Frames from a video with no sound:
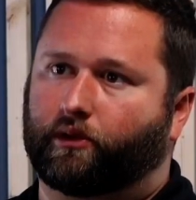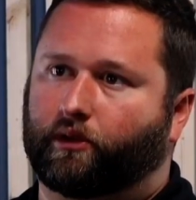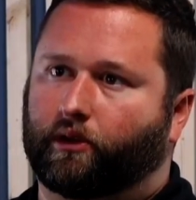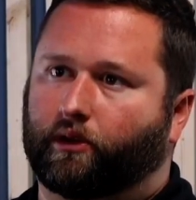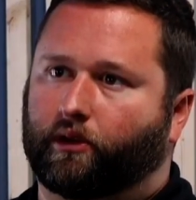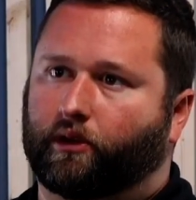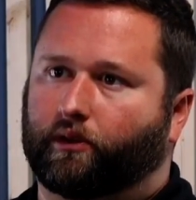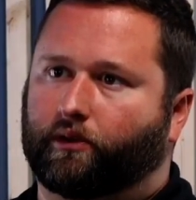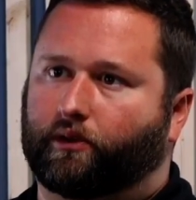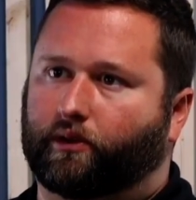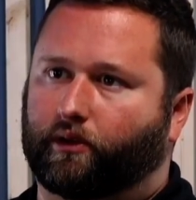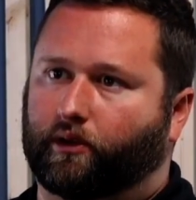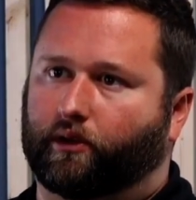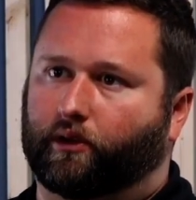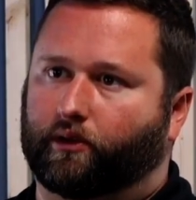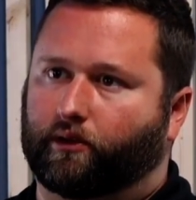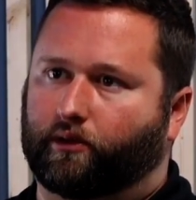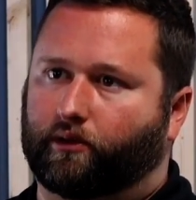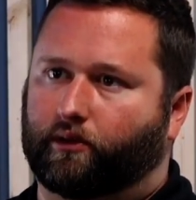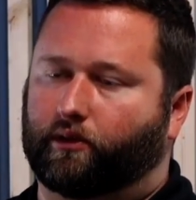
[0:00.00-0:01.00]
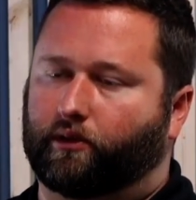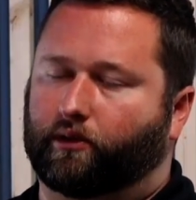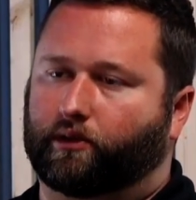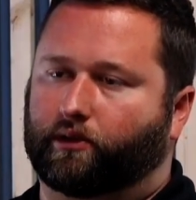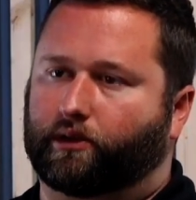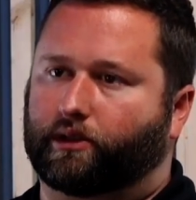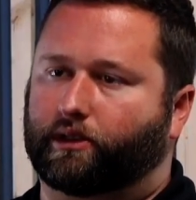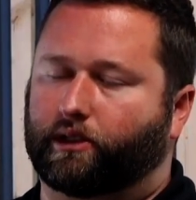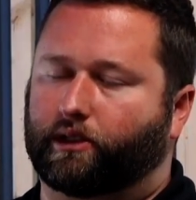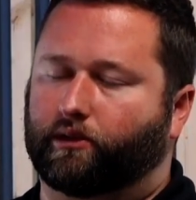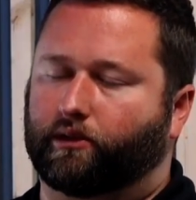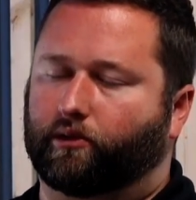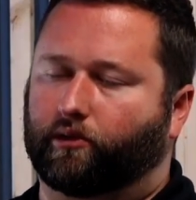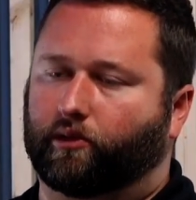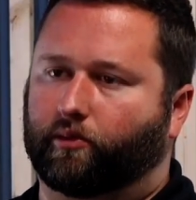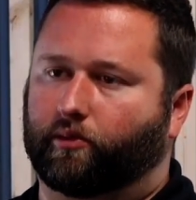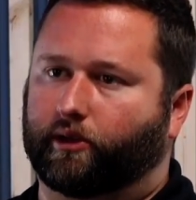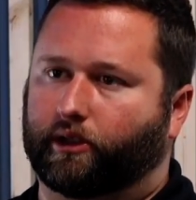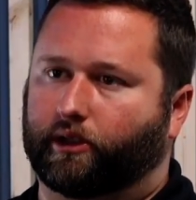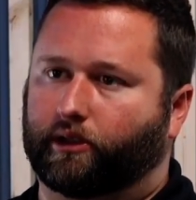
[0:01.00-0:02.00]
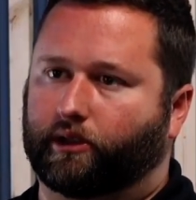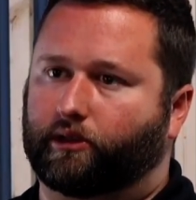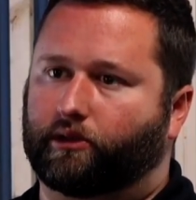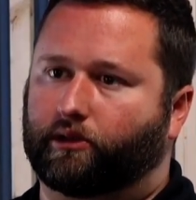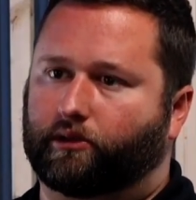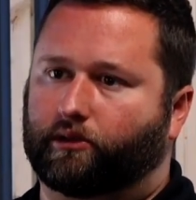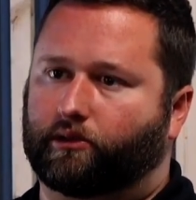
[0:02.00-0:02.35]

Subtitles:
So your steel will be,